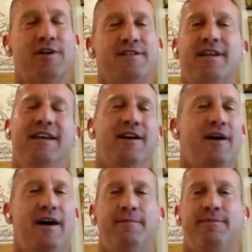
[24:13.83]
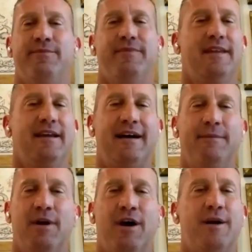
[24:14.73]
Cause you know, I'm,
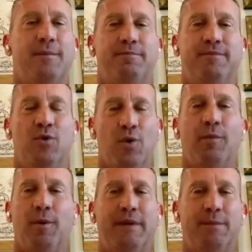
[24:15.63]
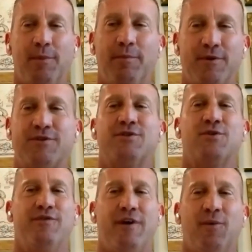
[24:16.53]
I'm not a normal people person.
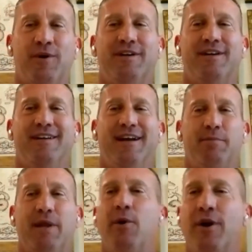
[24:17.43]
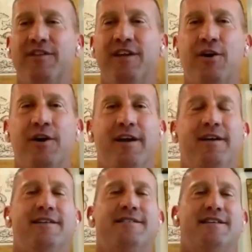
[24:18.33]
So if I wouldn't, I play one on the internet,
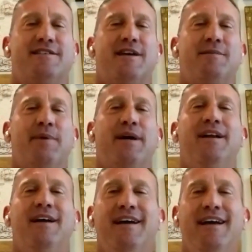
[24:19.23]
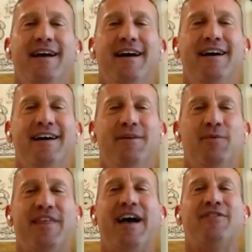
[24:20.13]
as they say, but uh,
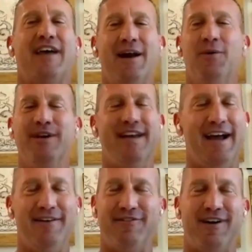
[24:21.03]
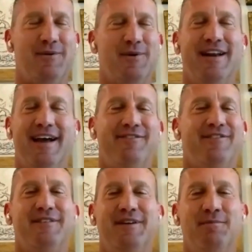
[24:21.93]
without that, I wouldn't have, I wouldn't have,
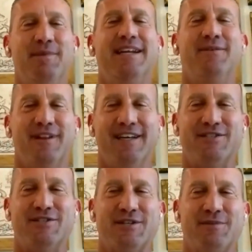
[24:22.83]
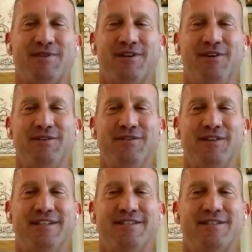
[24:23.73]
you know, many relationships at all. So
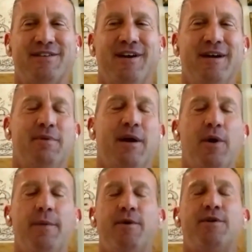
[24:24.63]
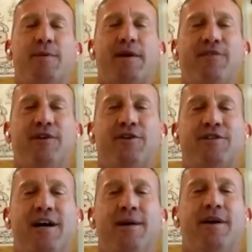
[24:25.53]
that's great, but I want to be respectful of your
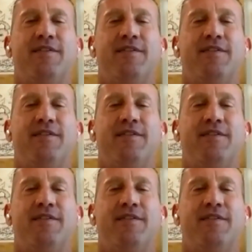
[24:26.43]
time.